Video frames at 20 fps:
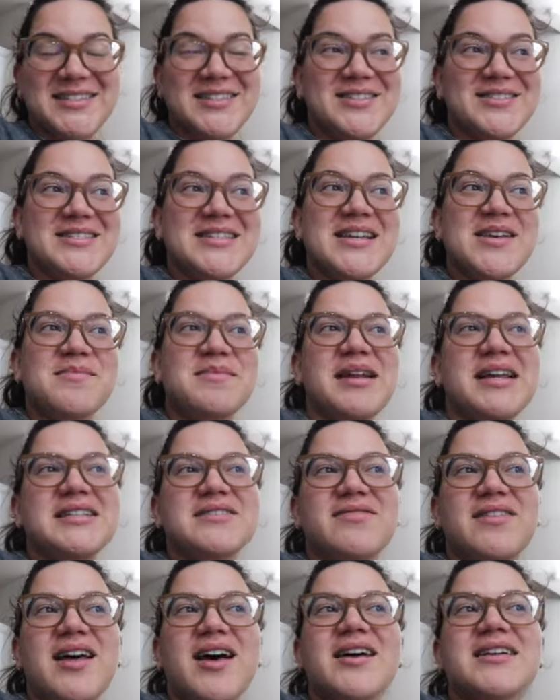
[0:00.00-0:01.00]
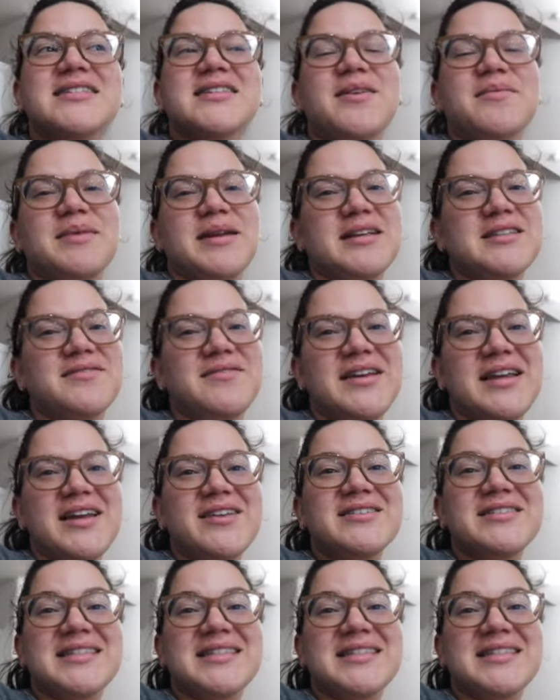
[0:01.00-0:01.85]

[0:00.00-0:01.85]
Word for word: so see you on my next vlog see you on my next video